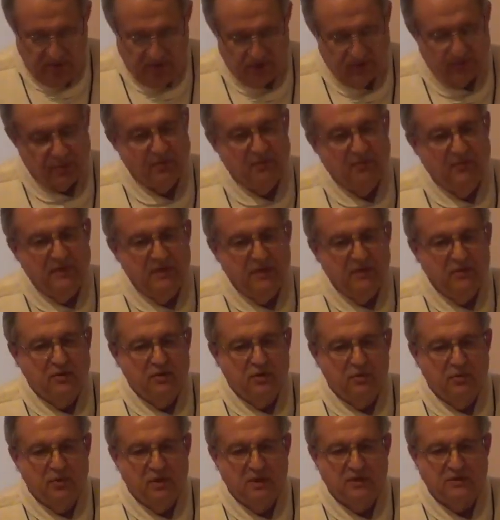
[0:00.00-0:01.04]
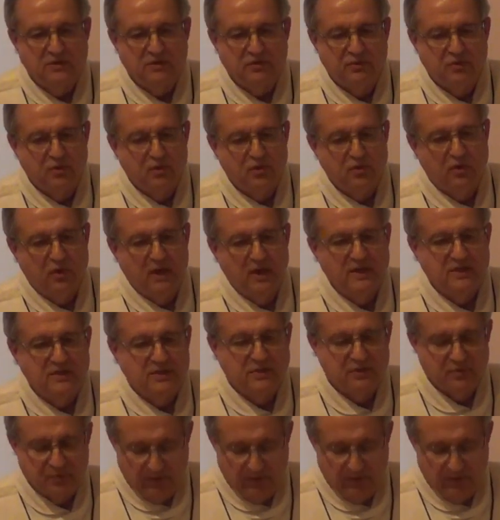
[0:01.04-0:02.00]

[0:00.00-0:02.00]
is revealed to us through Christ's